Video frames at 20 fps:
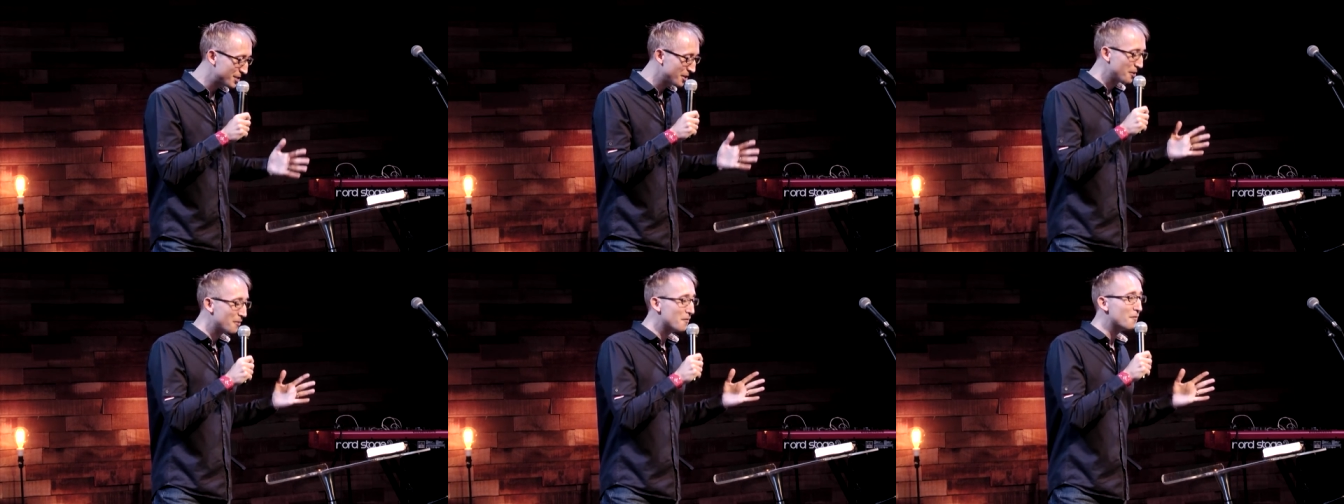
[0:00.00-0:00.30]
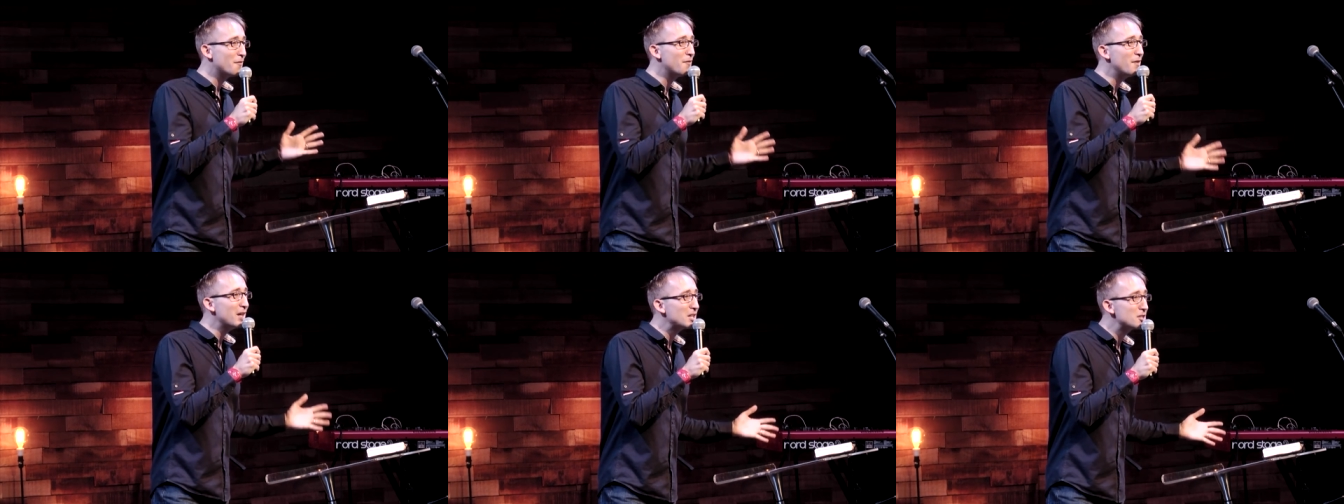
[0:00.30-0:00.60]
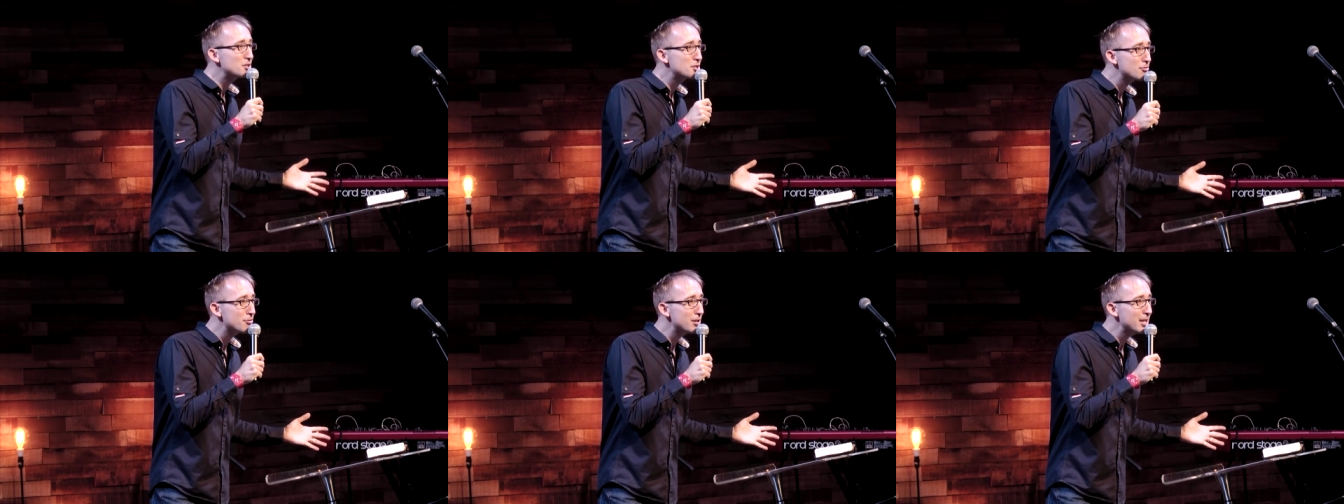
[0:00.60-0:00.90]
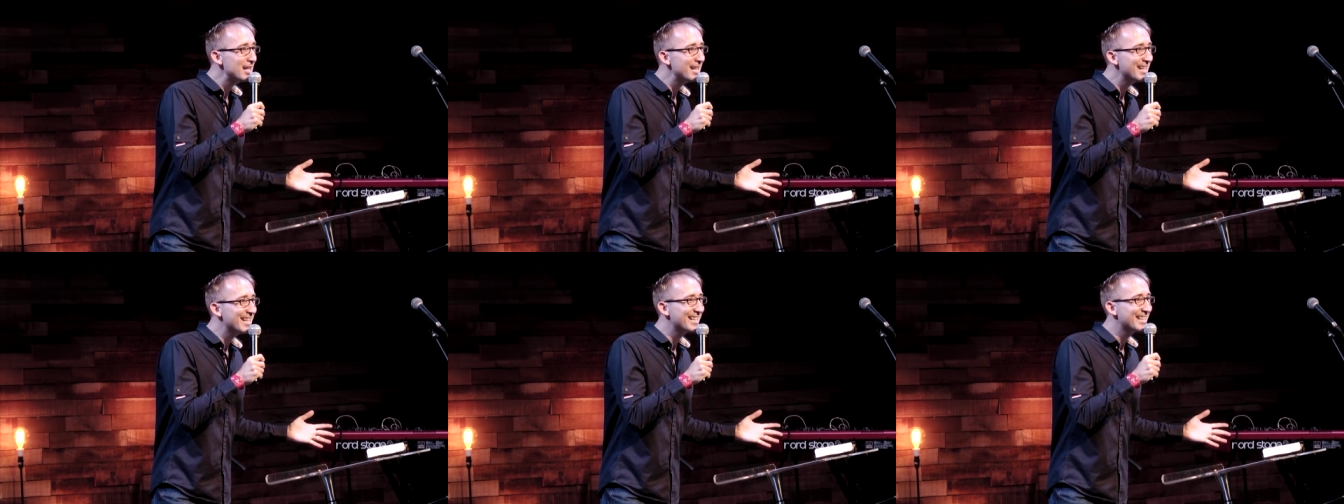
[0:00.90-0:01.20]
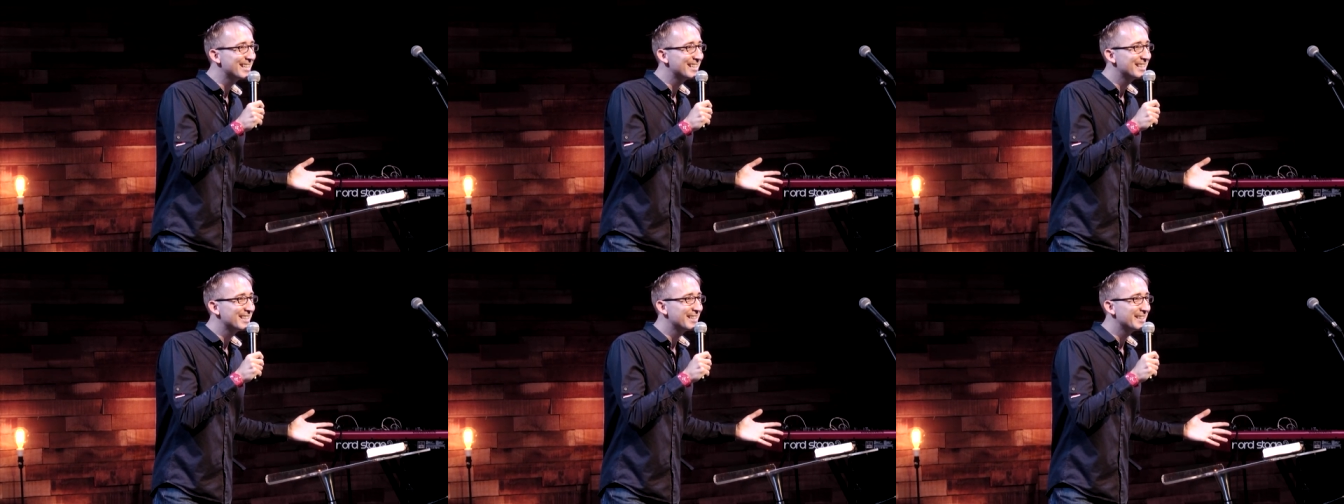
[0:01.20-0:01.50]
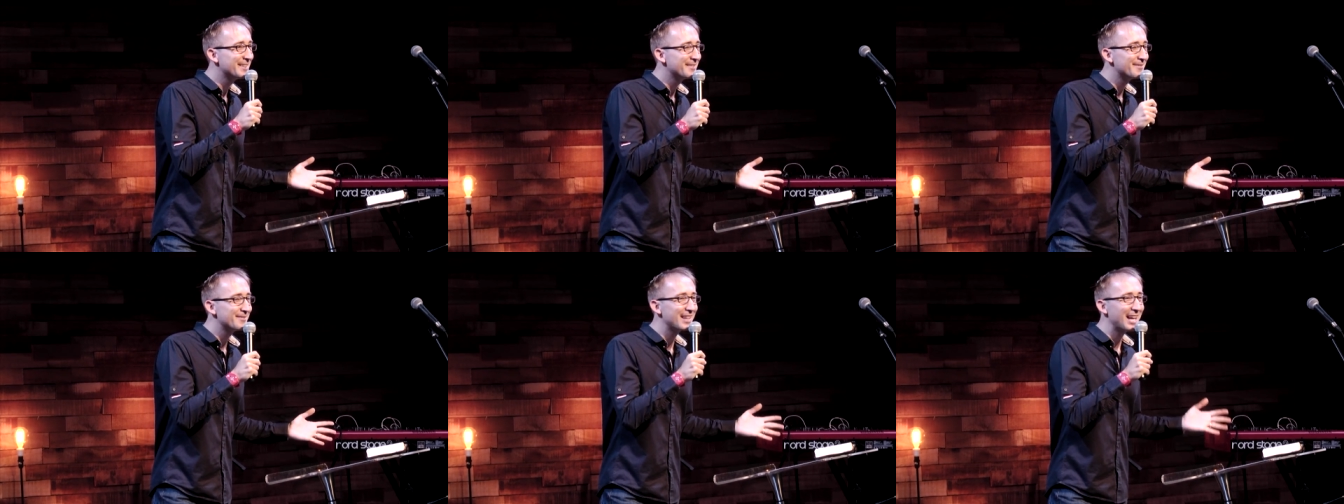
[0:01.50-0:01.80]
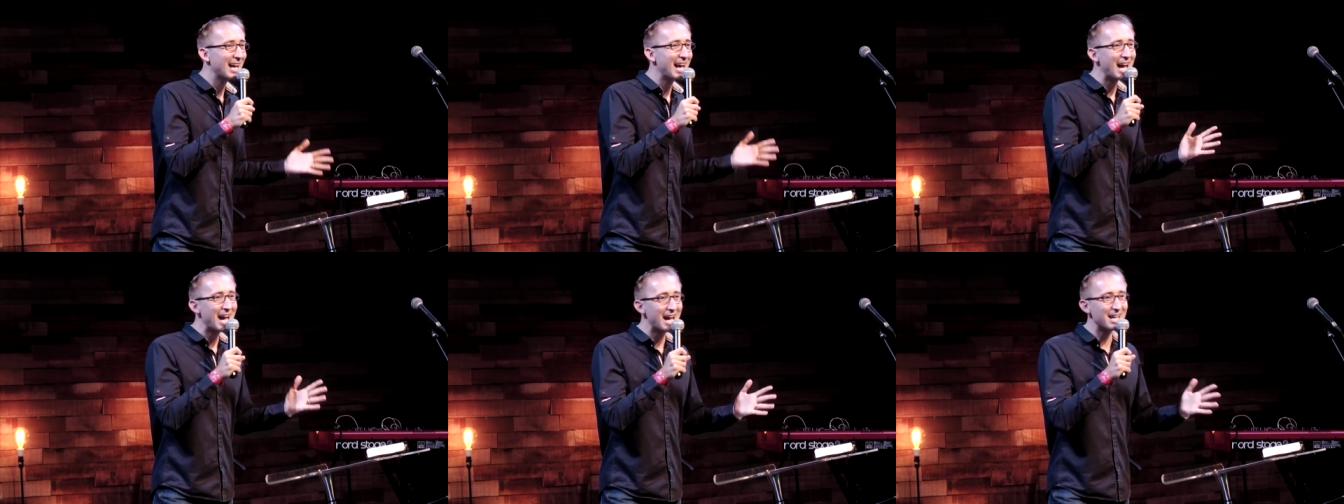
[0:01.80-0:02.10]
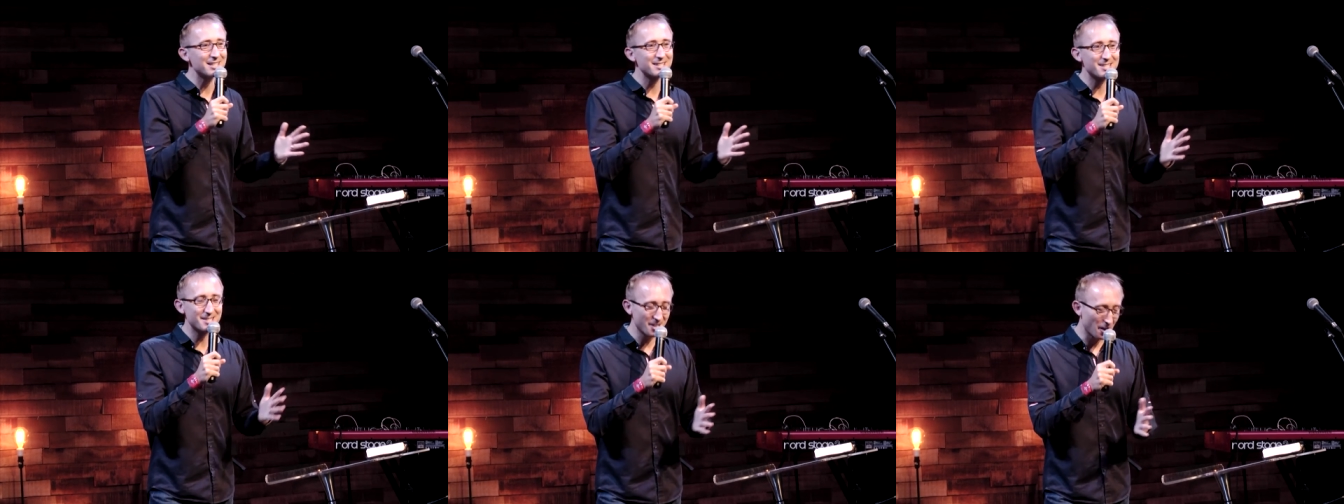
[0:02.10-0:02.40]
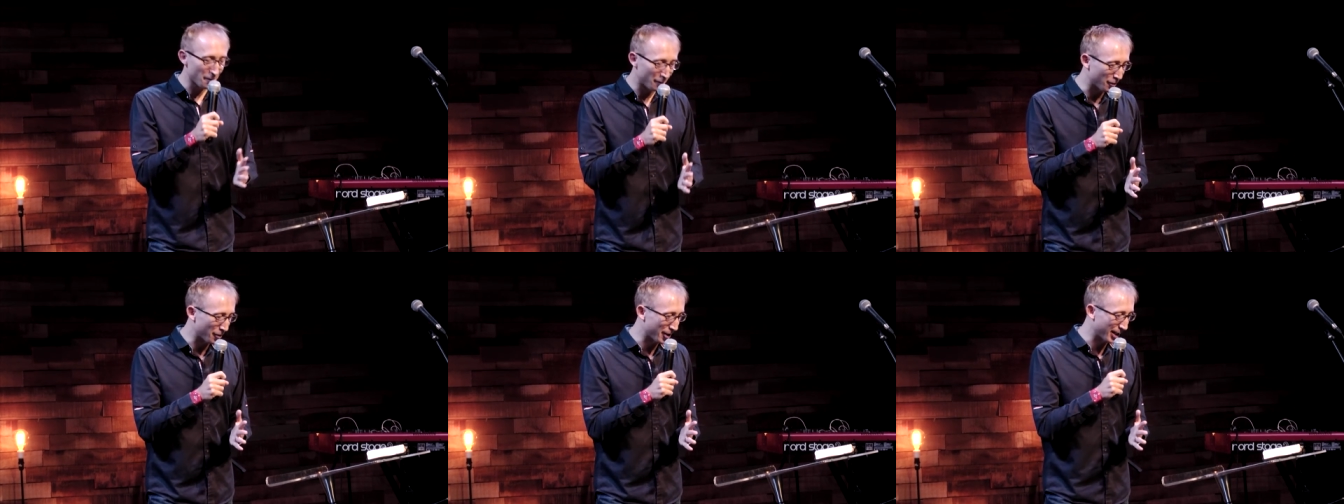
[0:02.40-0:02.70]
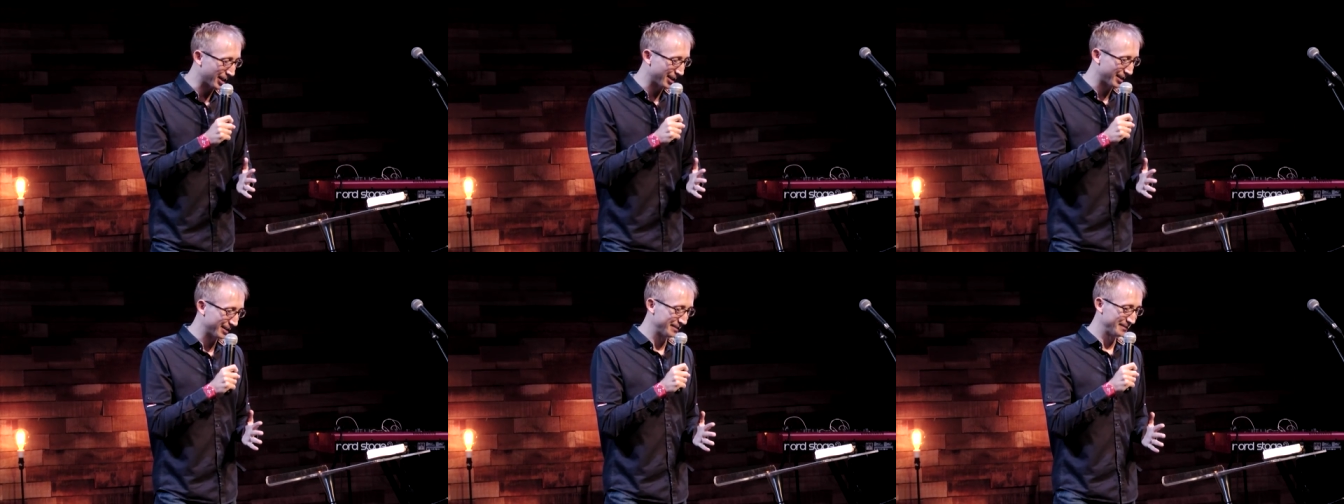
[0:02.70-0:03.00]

victory and suffering.